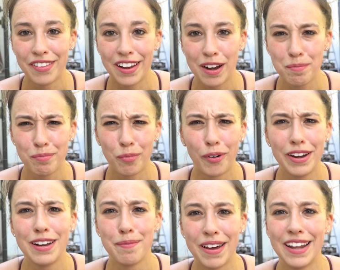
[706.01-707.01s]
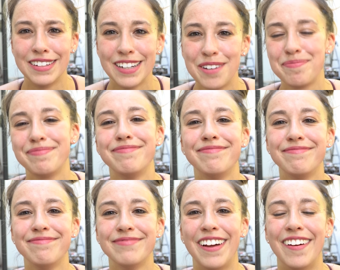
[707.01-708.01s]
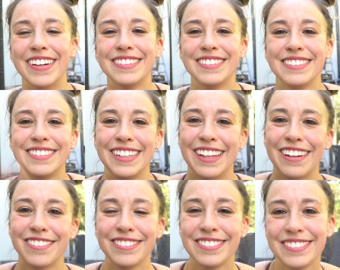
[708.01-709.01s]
than I'm worried it might end up. All right, see you later.